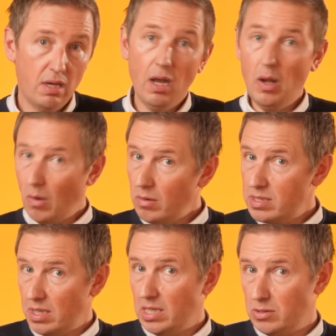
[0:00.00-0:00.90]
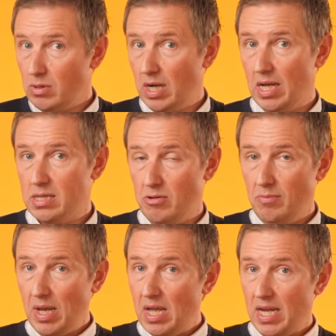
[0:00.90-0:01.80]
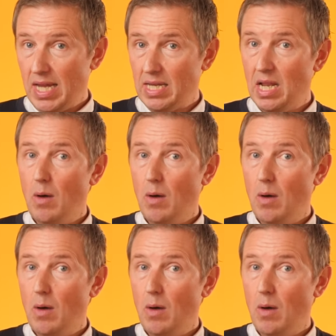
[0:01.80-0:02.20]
alongside your classroom learning